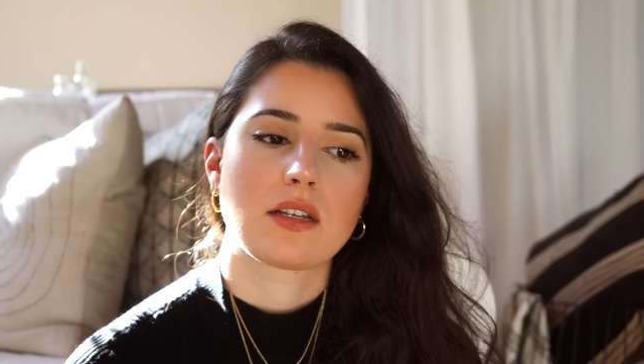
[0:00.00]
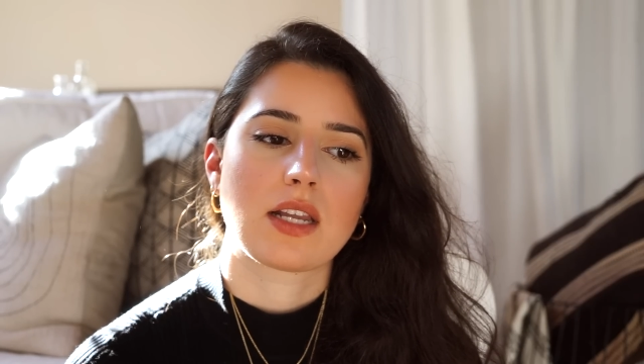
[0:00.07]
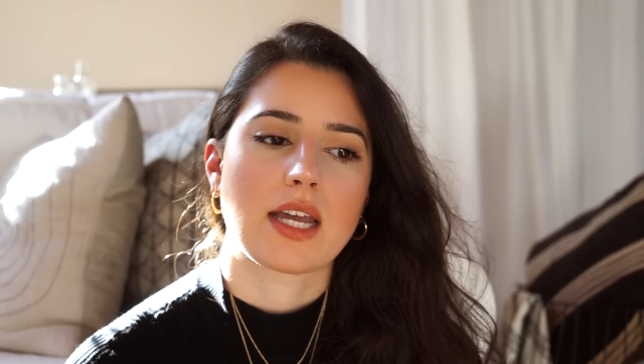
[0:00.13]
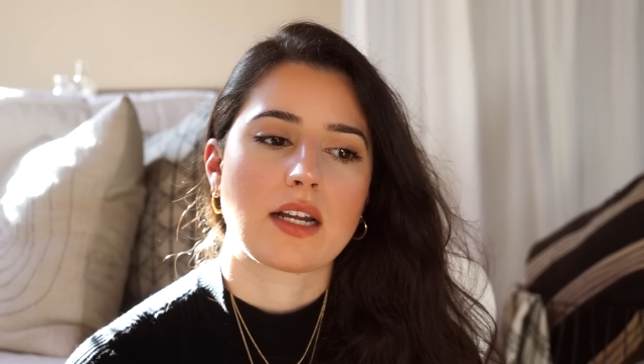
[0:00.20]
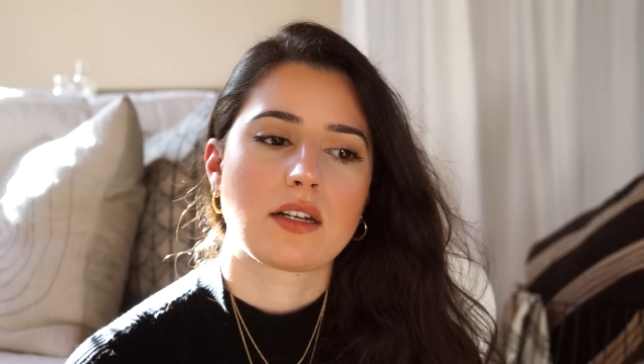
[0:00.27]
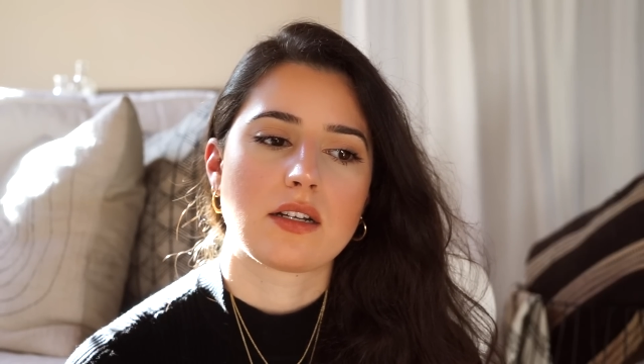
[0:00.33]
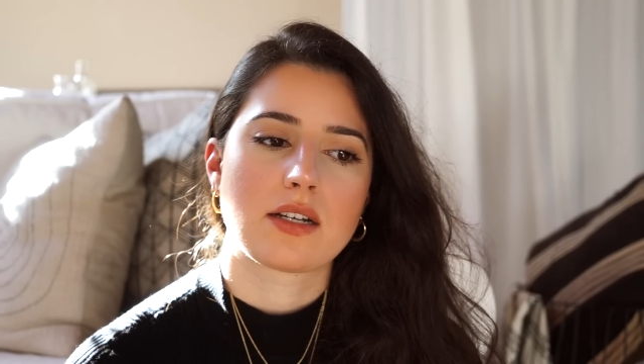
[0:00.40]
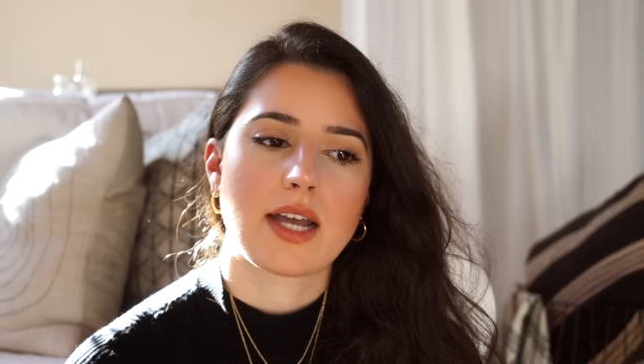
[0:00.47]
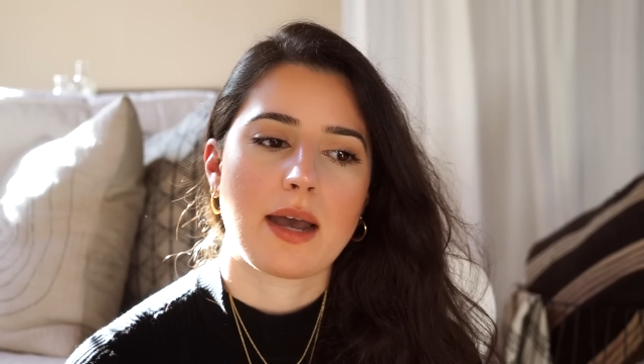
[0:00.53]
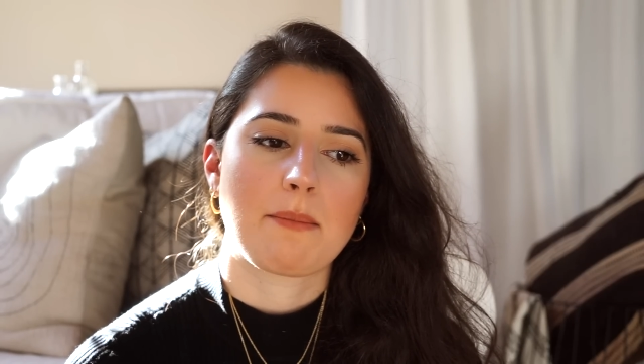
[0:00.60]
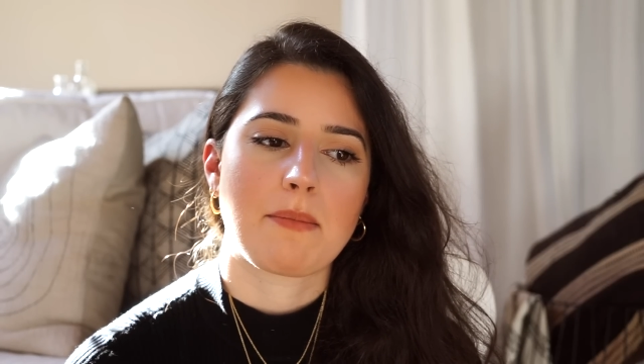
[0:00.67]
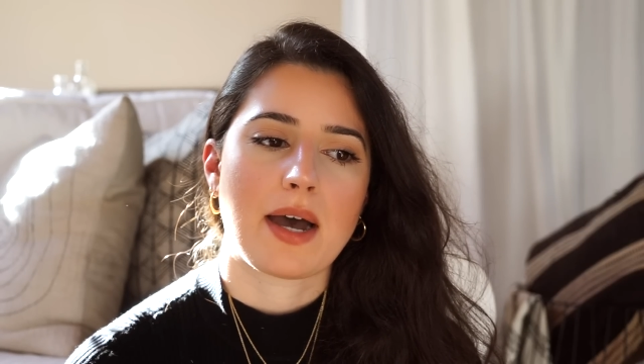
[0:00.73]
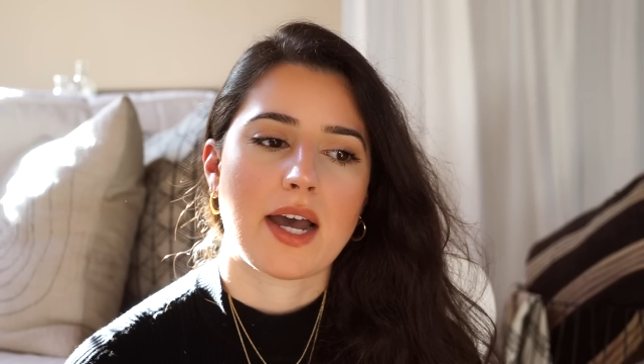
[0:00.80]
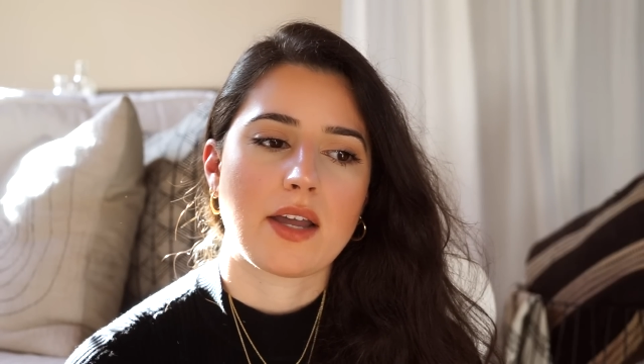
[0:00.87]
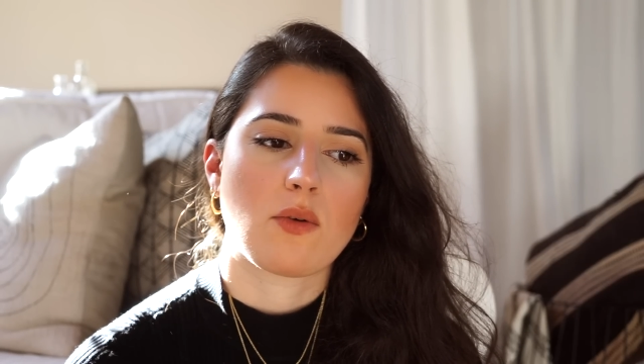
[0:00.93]
to like look
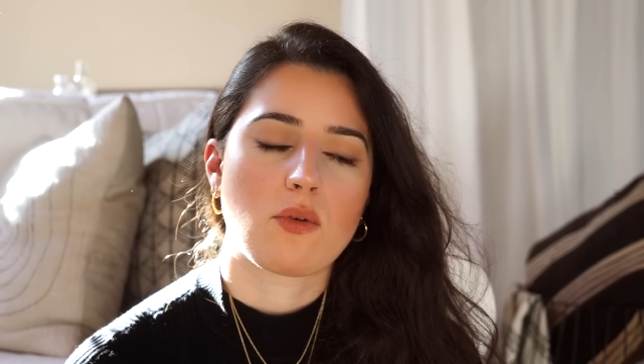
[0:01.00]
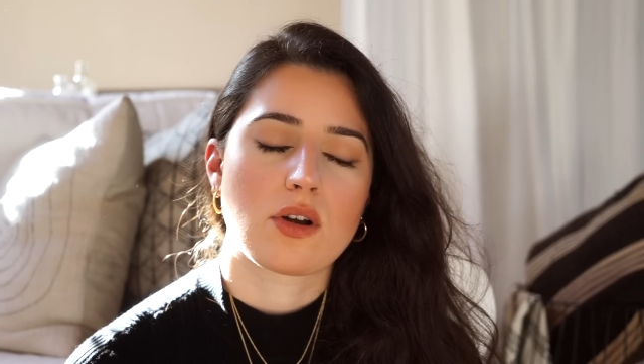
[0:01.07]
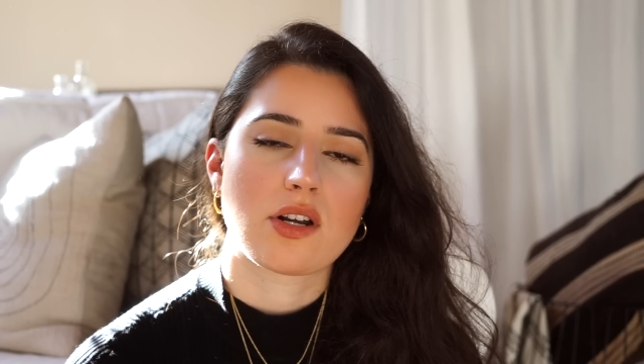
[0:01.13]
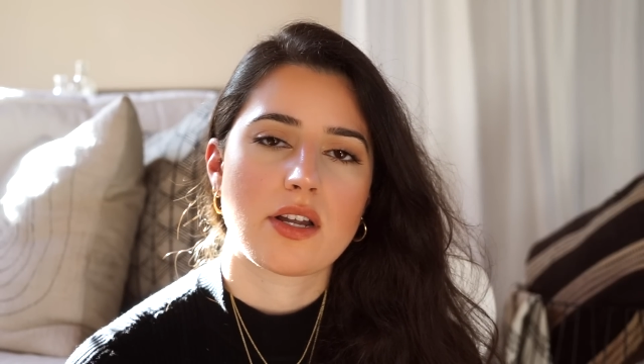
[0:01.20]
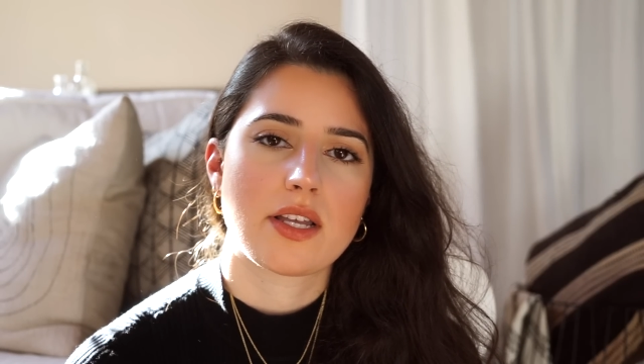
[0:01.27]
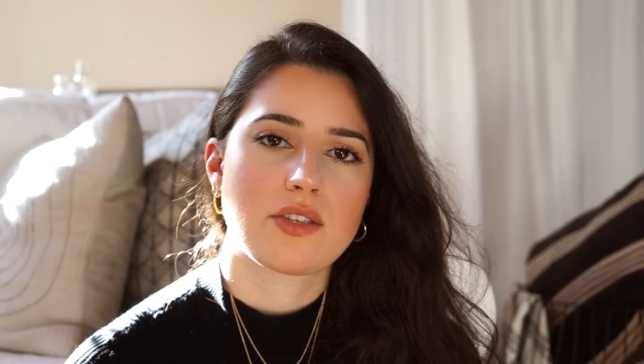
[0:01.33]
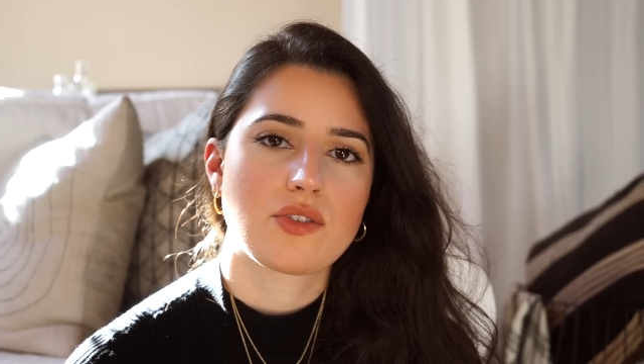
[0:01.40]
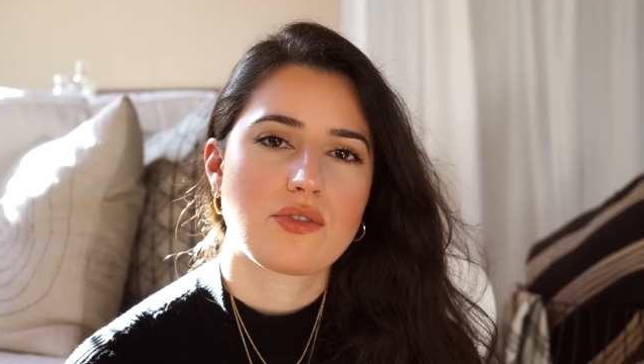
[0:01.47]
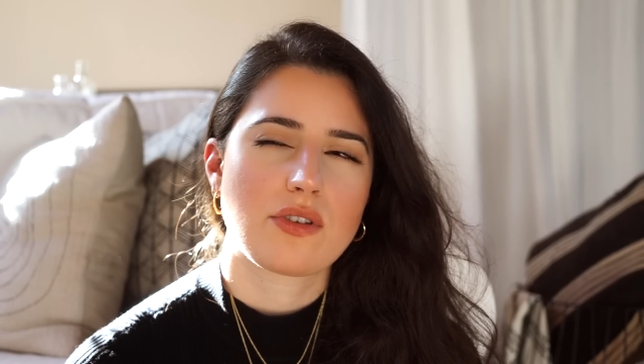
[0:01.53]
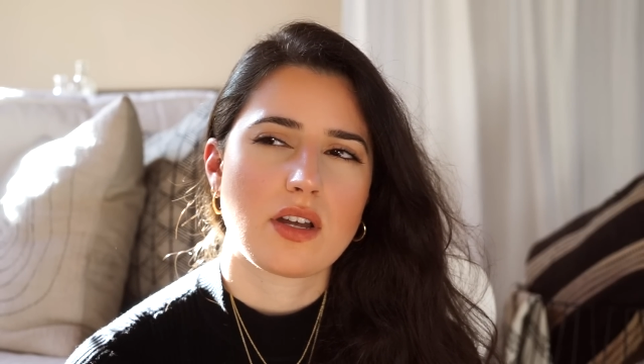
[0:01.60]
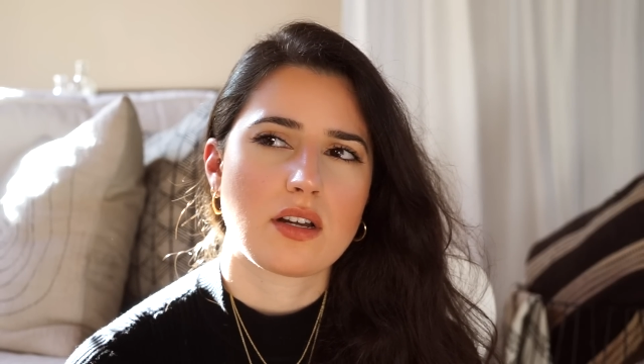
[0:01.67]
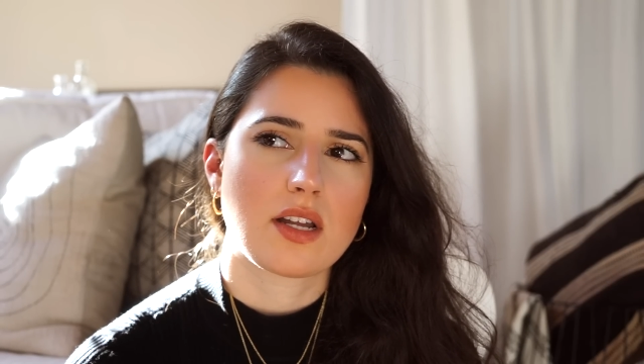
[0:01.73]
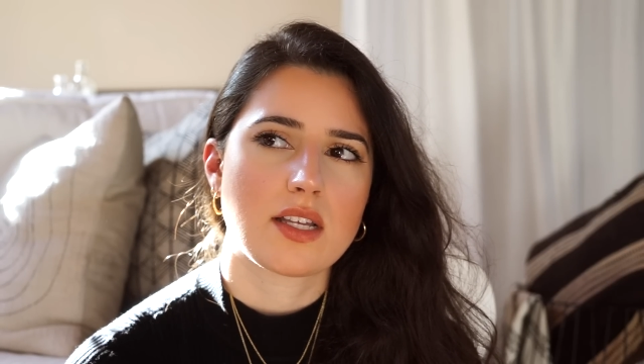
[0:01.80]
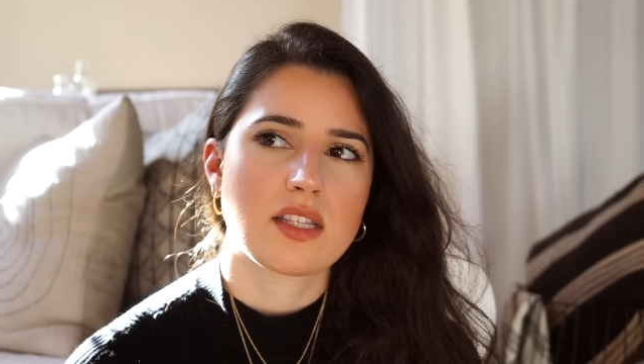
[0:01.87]
at my order history on